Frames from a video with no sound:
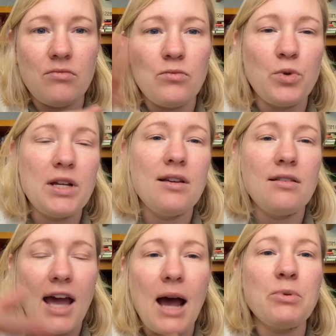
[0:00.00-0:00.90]

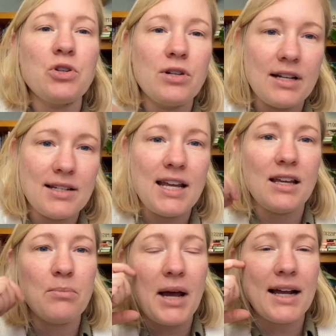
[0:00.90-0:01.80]
recaptured and
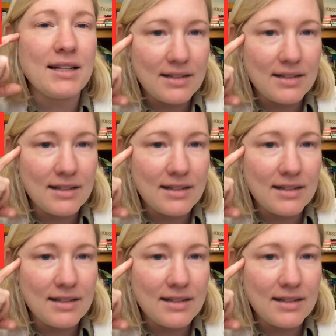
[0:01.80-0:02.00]
taken back